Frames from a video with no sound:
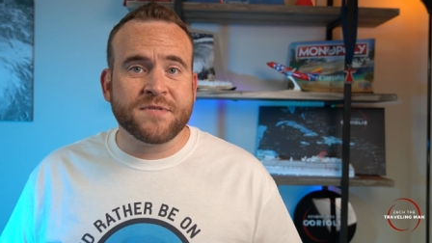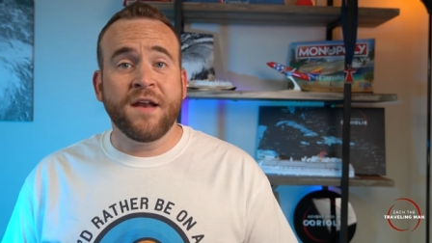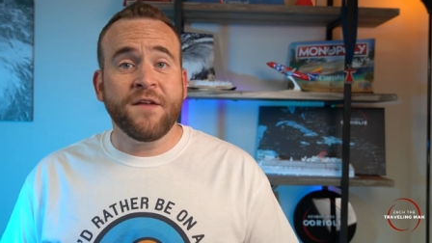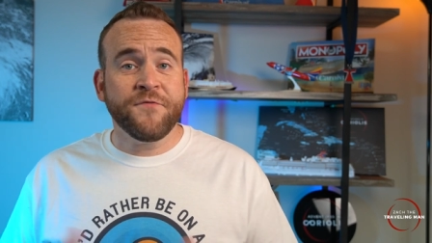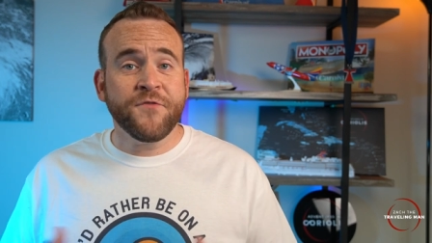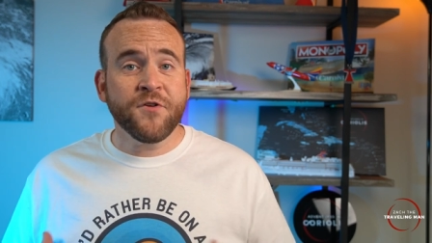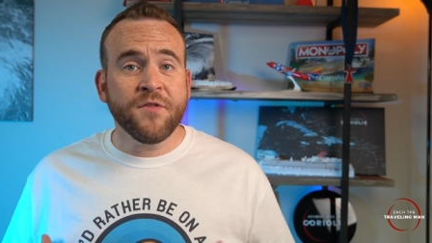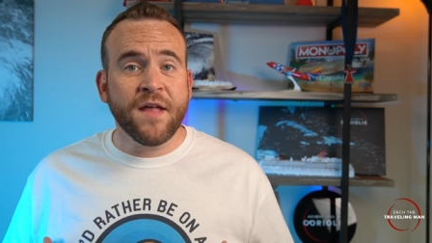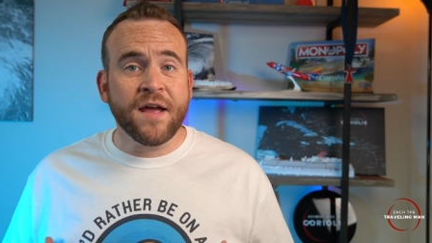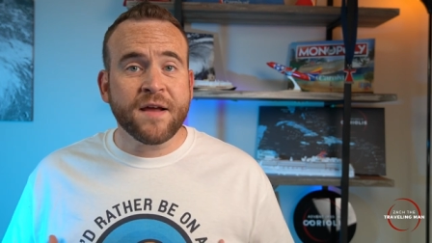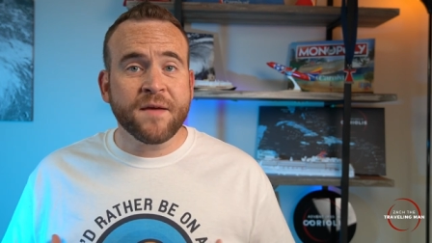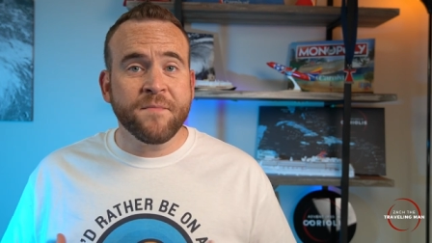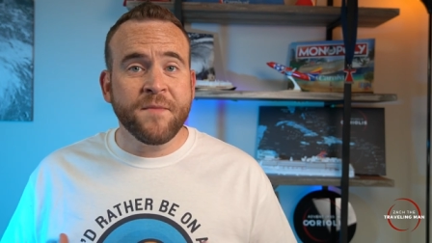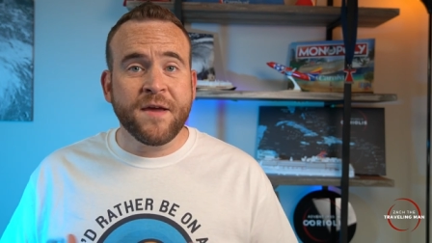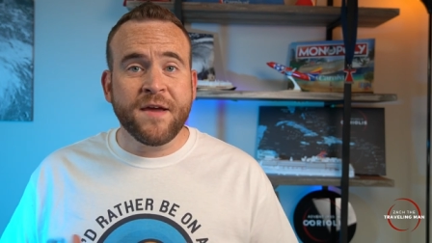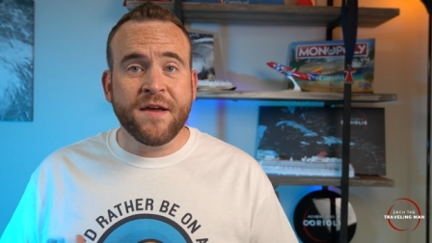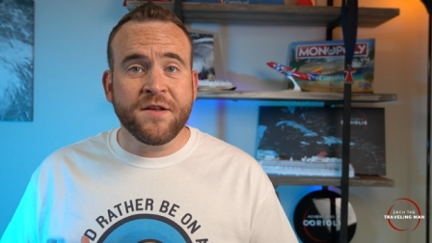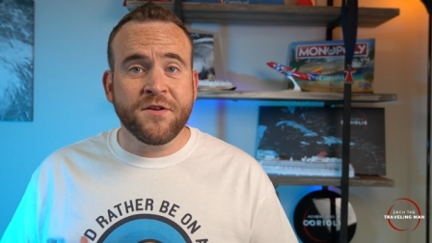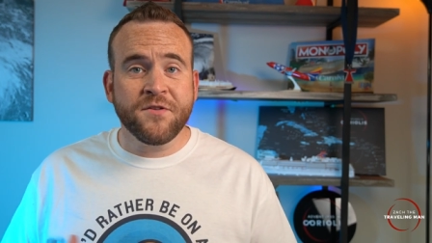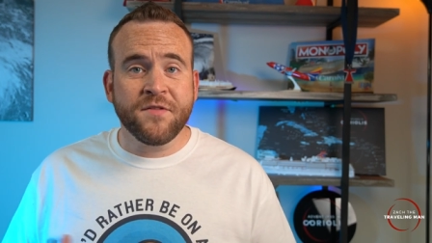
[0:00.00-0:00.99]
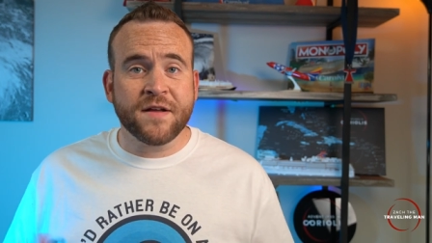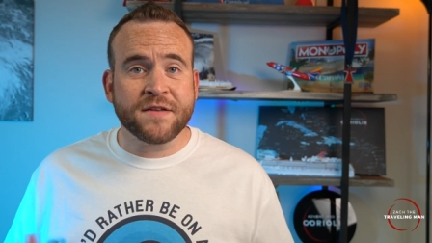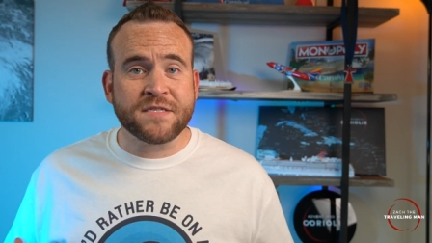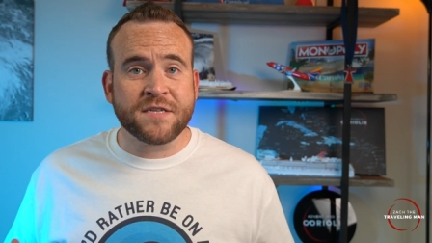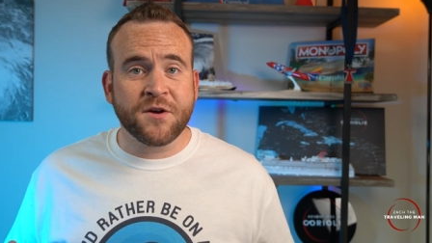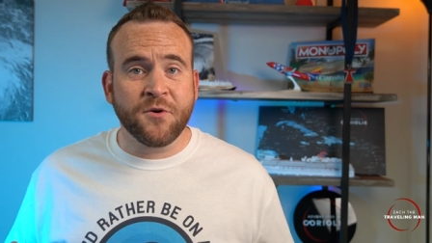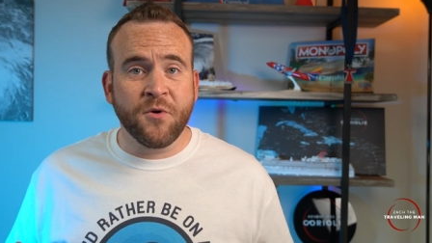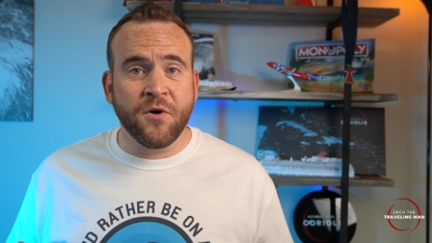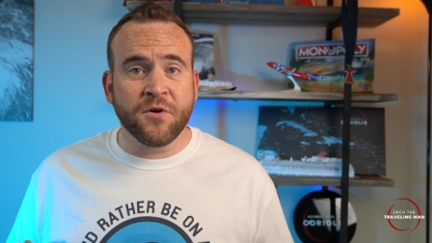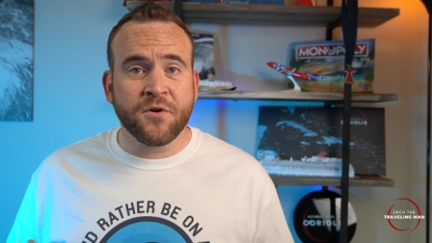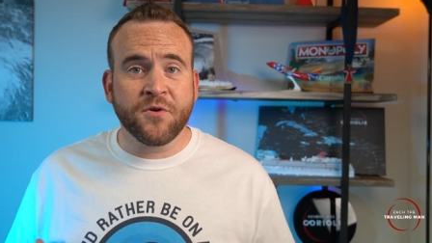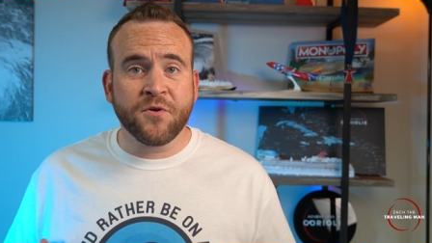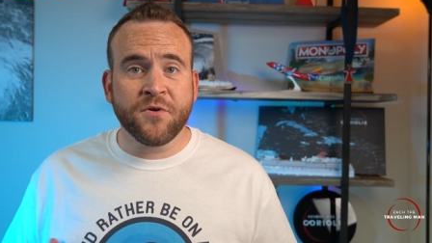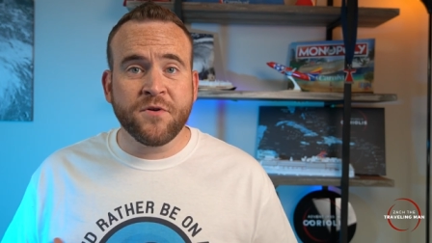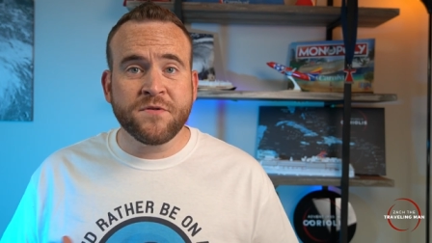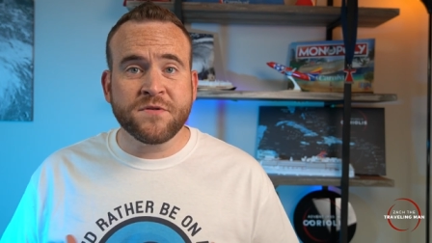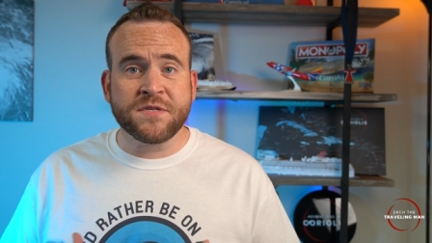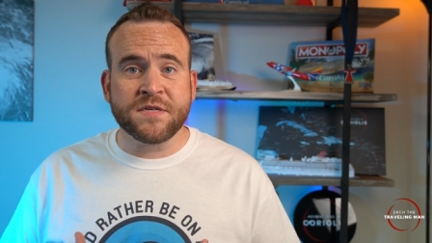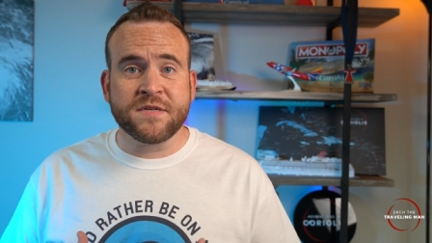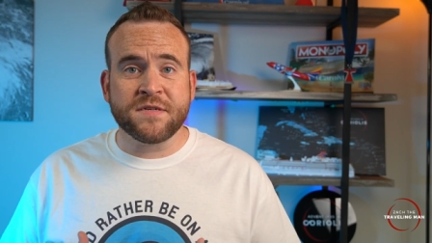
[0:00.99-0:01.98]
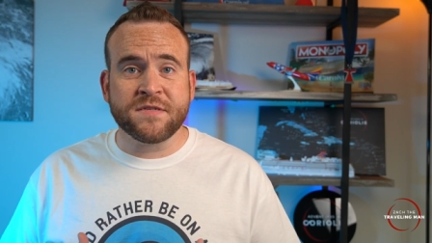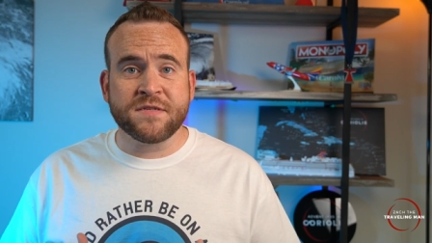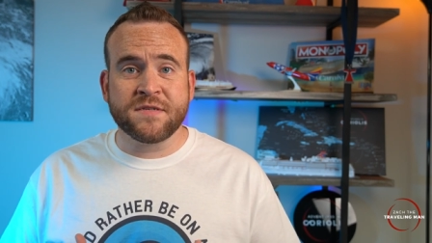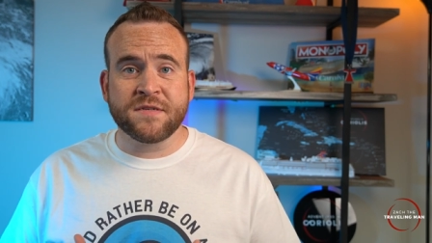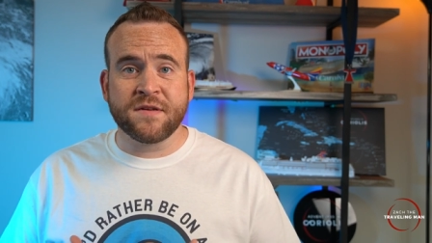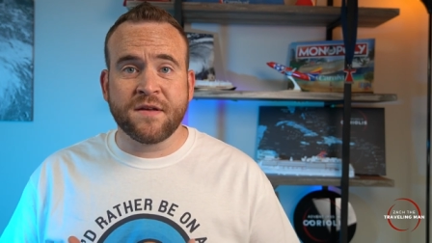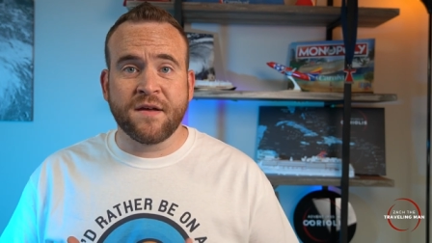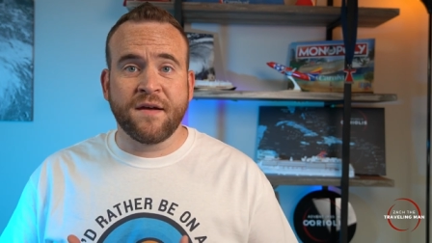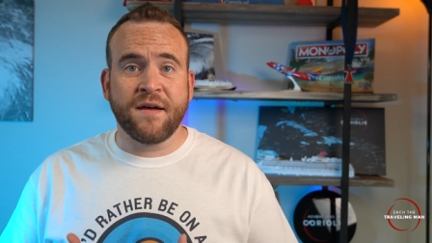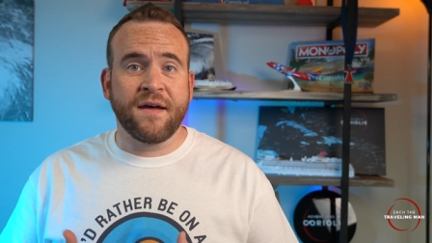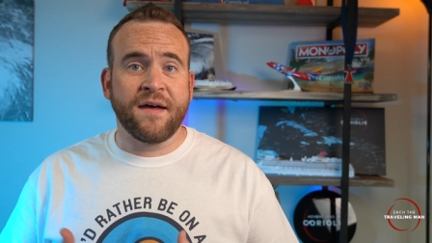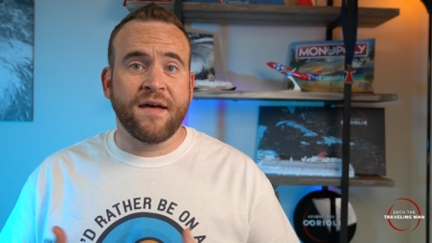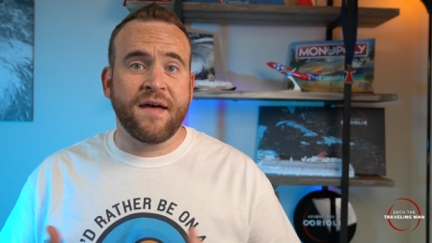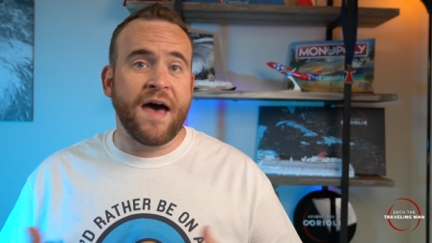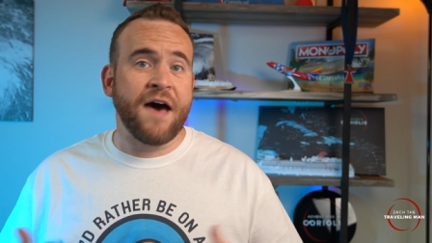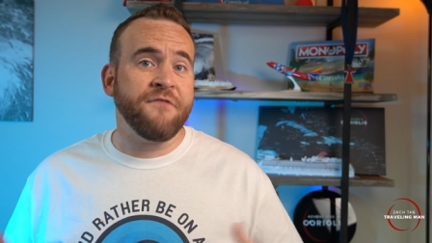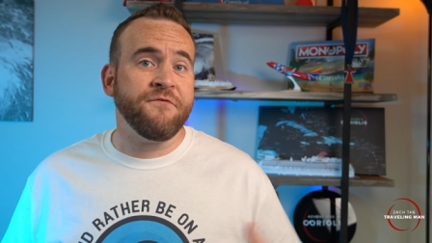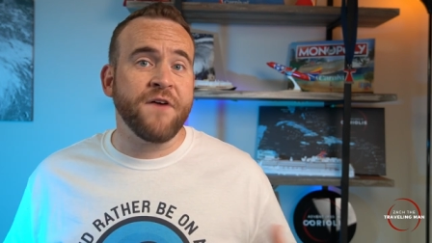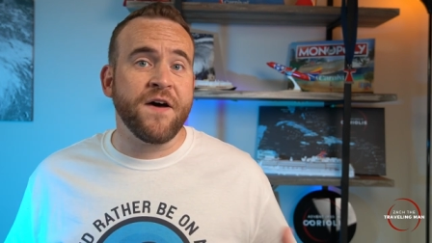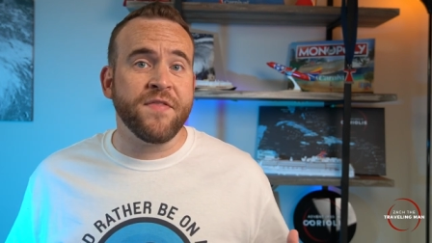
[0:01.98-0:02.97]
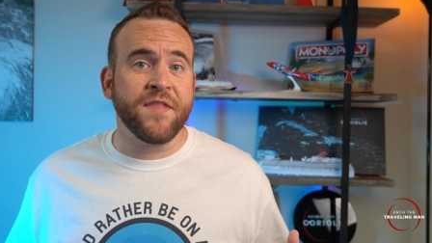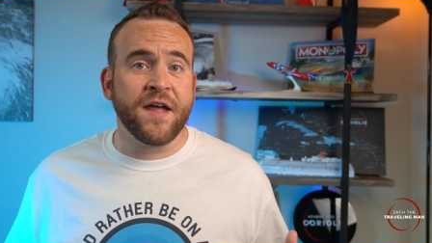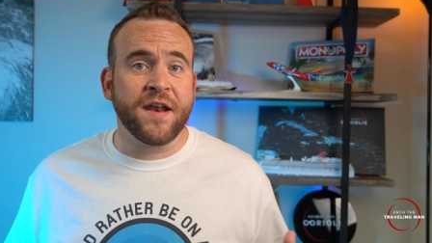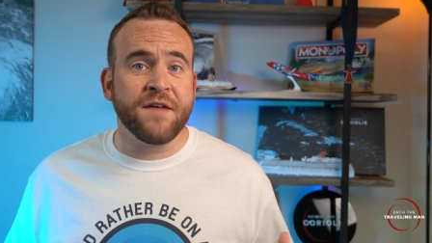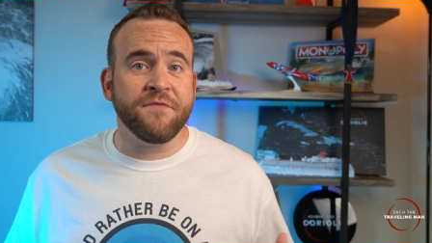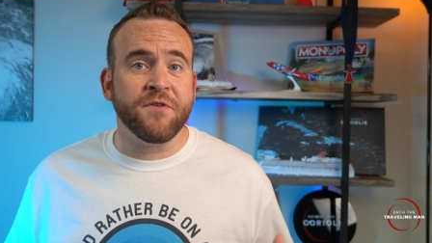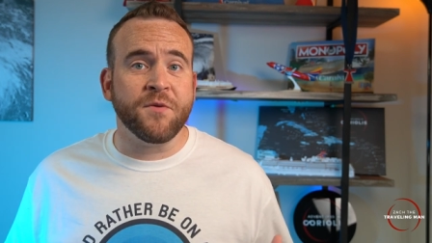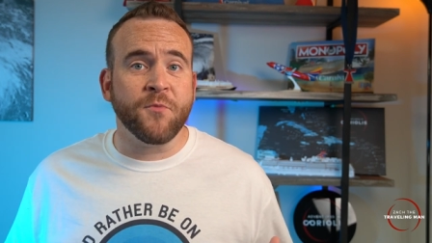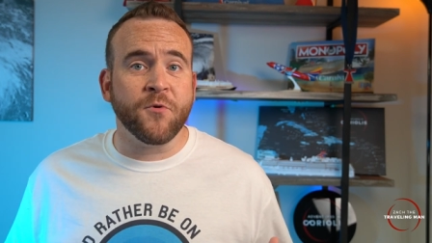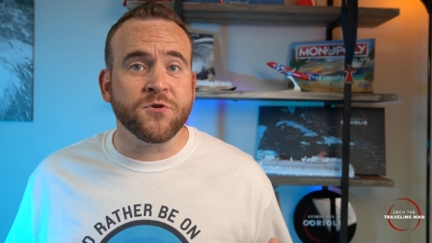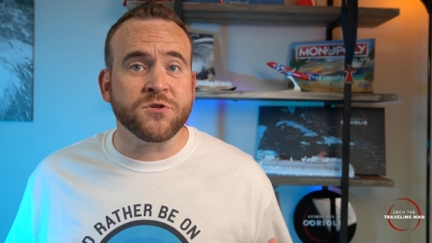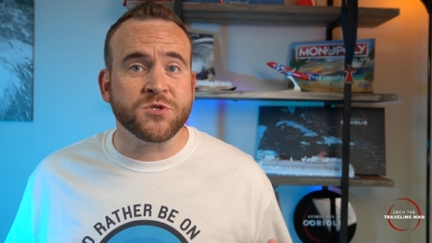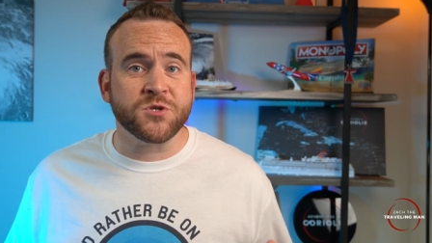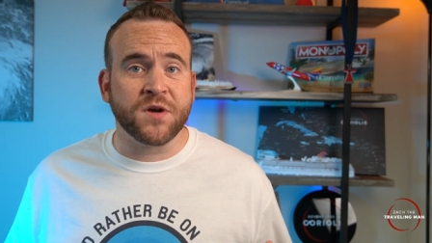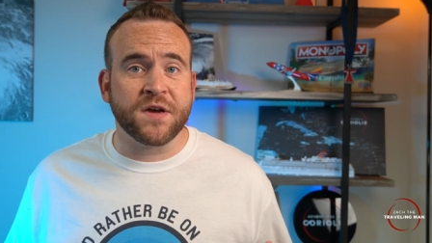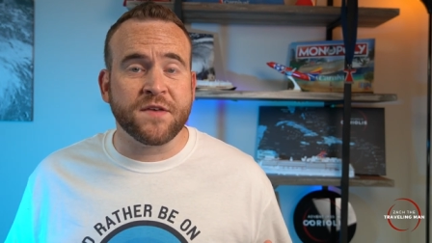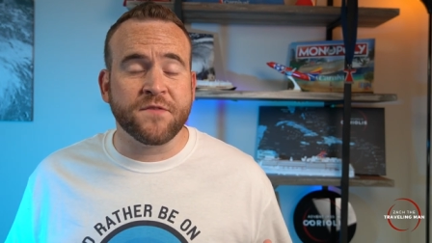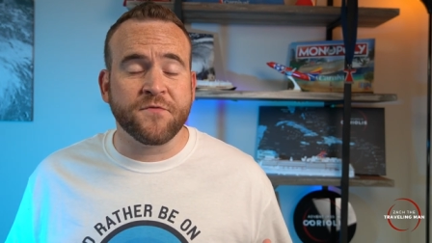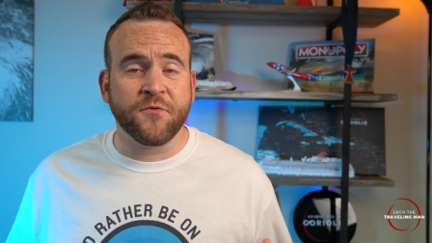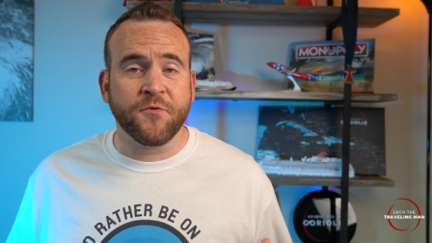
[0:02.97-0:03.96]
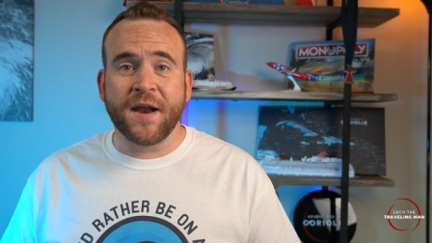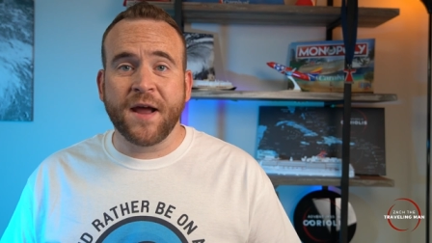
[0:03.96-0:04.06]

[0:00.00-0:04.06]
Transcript: And if you're like me and you like to go on cruises, I find that even more stressful.